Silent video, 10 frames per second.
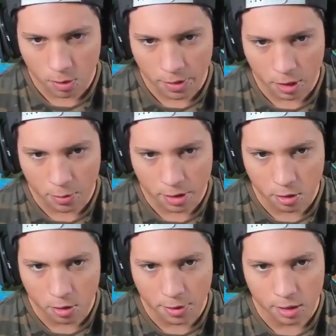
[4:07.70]
All the way, all the way,
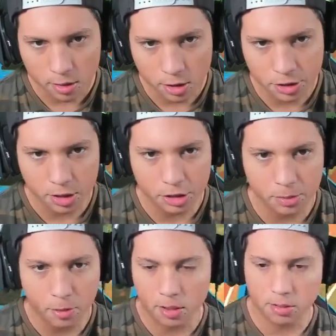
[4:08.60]
go all the way. Good shit, good
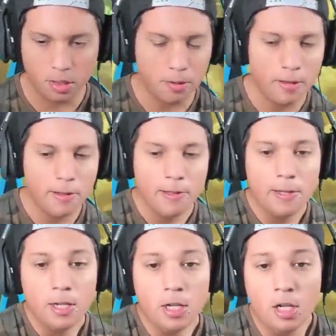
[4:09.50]
shit, boy. Let's go.
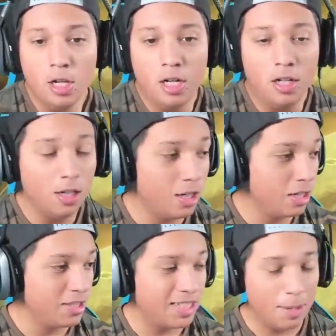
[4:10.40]
That work, that work.
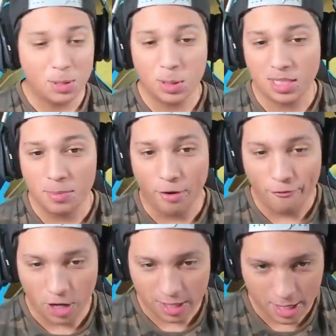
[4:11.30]
Oh, this game's stressing me the
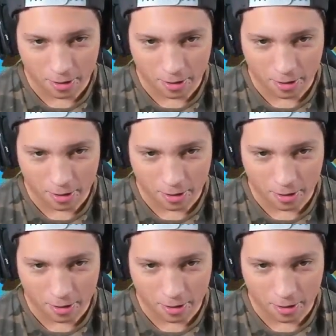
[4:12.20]
fuck